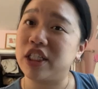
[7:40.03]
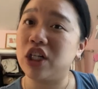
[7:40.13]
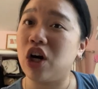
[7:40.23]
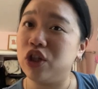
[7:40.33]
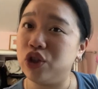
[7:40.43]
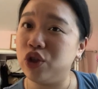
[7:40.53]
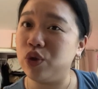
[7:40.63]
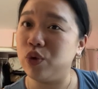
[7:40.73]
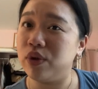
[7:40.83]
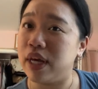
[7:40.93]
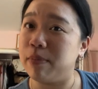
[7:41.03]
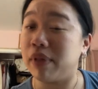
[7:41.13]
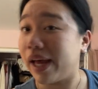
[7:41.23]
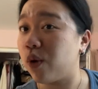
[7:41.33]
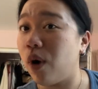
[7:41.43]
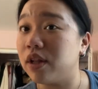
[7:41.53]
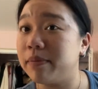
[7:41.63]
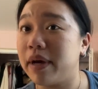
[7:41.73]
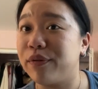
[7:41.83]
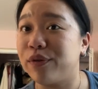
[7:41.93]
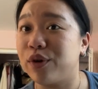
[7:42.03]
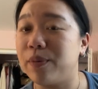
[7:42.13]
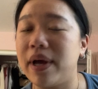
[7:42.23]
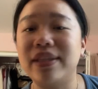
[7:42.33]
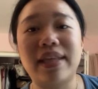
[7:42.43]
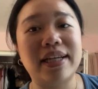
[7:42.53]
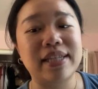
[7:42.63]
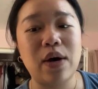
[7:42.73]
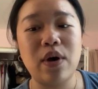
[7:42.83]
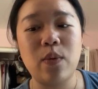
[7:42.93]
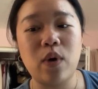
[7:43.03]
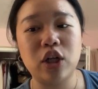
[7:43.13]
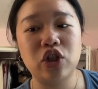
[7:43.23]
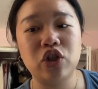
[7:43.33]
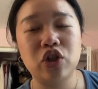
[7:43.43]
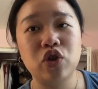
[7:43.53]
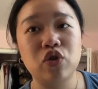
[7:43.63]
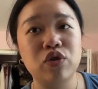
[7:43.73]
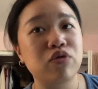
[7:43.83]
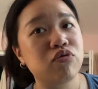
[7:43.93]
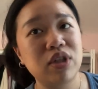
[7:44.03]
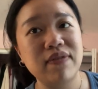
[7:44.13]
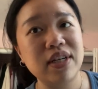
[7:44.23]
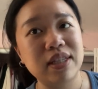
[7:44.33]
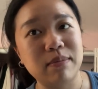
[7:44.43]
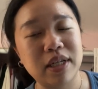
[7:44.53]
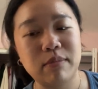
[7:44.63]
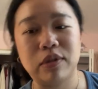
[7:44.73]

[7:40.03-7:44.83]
it onto a blank wall in my room, and that's how I watch TV sometimes.